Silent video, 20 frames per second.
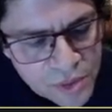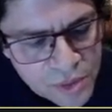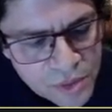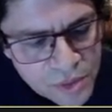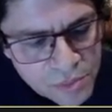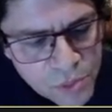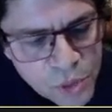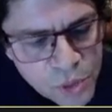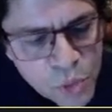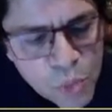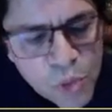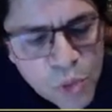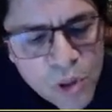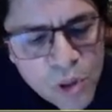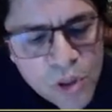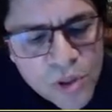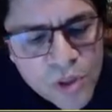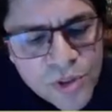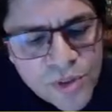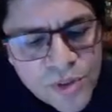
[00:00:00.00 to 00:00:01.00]
But the
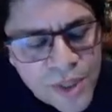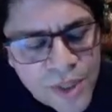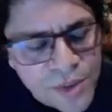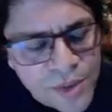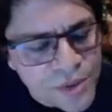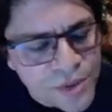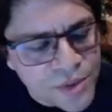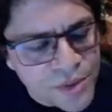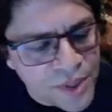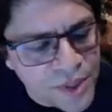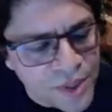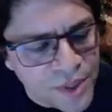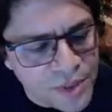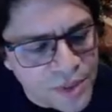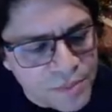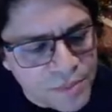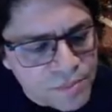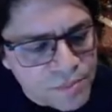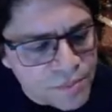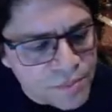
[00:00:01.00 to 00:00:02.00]
world stays the
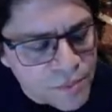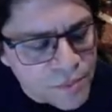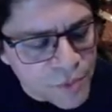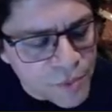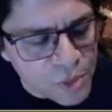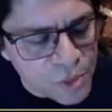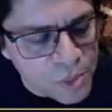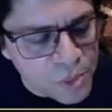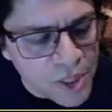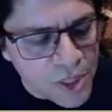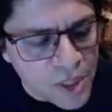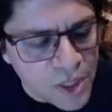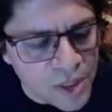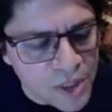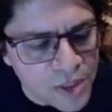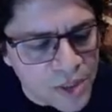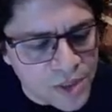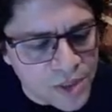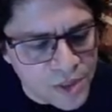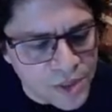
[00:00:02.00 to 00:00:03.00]
same for the
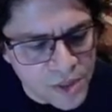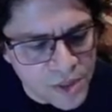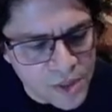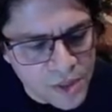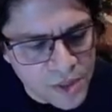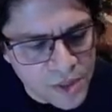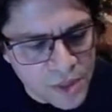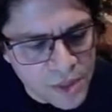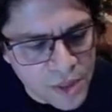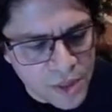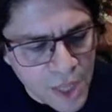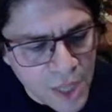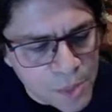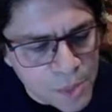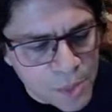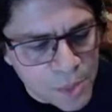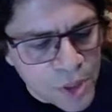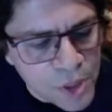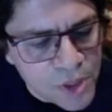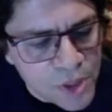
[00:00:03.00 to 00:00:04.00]
blind, and
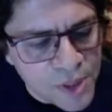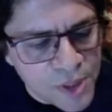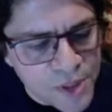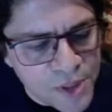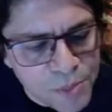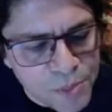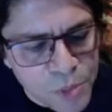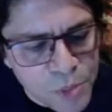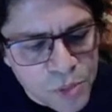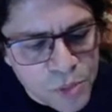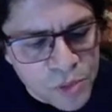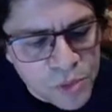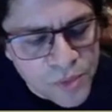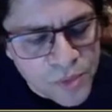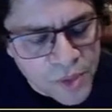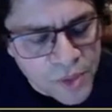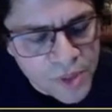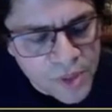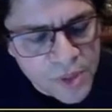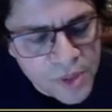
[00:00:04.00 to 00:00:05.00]
Mabilla has
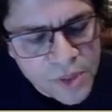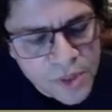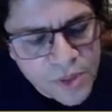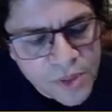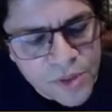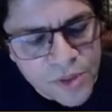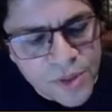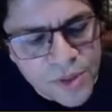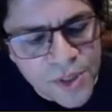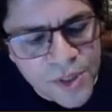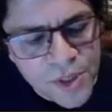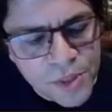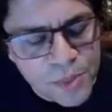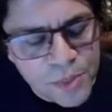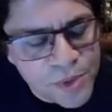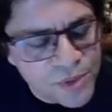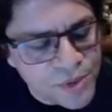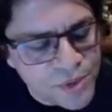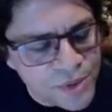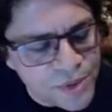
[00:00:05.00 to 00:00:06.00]
moved to the
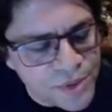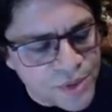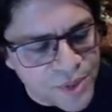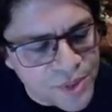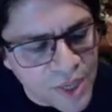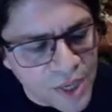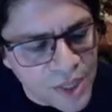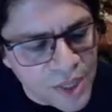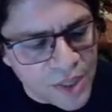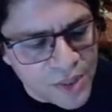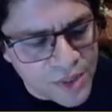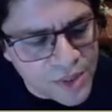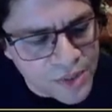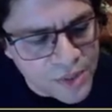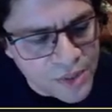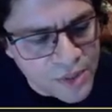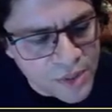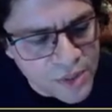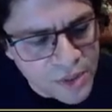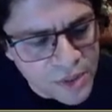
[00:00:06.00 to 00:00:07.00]
isthmus inside,
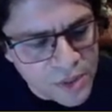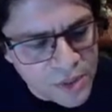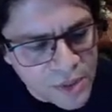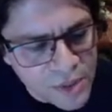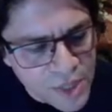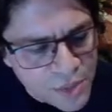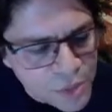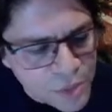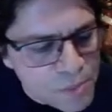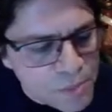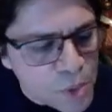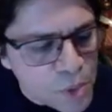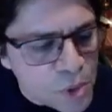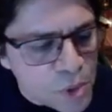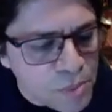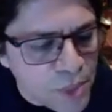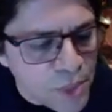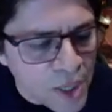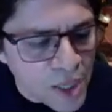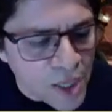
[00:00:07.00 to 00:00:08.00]
as we're
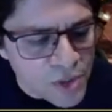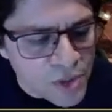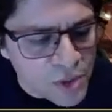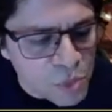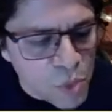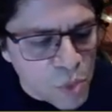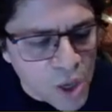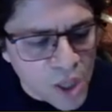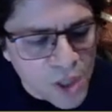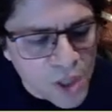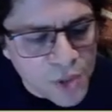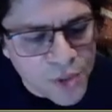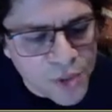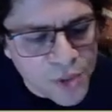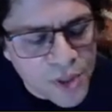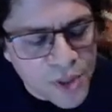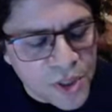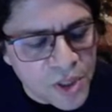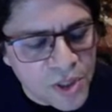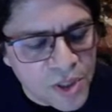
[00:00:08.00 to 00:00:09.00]
mobile and
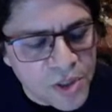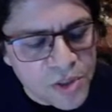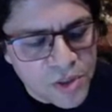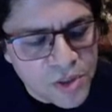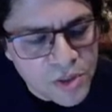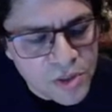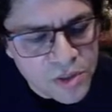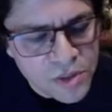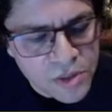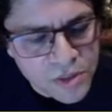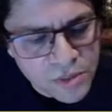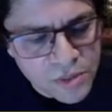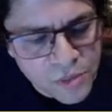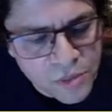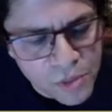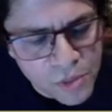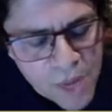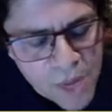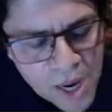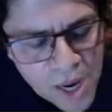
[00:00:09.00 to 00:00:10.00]
wandering go for
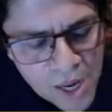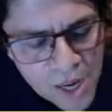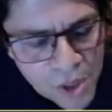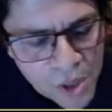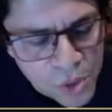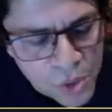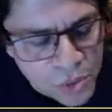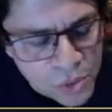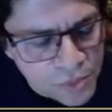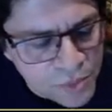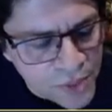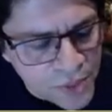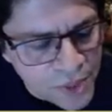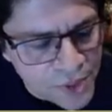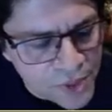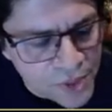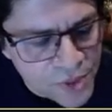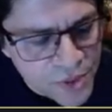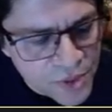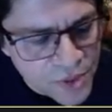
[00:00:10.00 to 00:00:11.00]
the Mongol
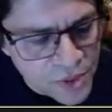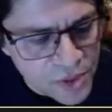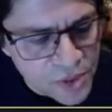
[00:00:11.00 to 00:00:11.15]
invaders,